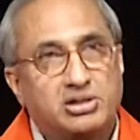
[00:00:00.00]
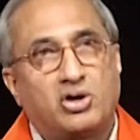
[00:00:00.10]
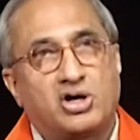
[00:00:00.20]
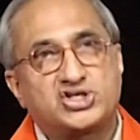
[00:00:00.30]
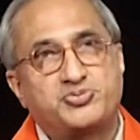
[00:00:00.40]

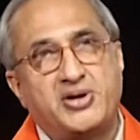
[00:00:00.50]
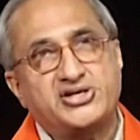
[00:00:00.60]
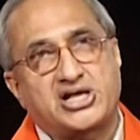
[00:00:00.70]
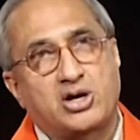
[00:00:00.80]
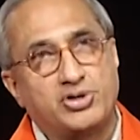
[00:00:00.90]
or space
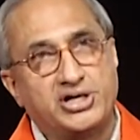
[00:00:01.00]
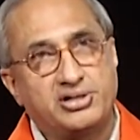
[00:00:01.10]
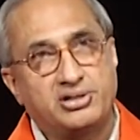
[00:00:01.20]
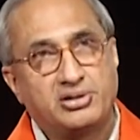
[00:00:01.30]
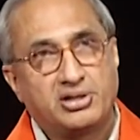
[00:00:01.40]
around it,
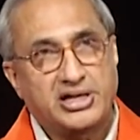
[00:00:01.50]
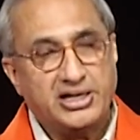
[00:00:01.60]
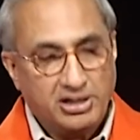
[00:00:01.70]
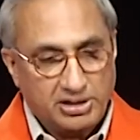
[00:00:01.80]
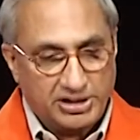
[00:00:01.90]

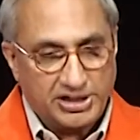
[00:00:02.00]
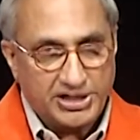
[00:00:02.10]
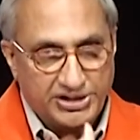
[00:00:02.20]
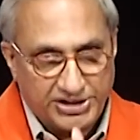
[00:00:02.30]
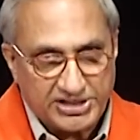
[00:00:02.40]
right,
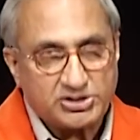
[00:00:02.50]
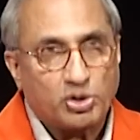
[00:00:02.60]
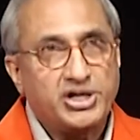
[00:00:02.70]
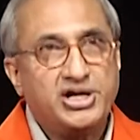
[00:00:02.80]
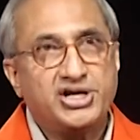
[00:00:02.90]
in this
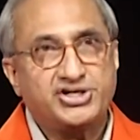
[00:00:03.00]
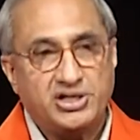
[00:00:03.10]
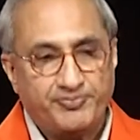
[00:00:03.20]
orientation,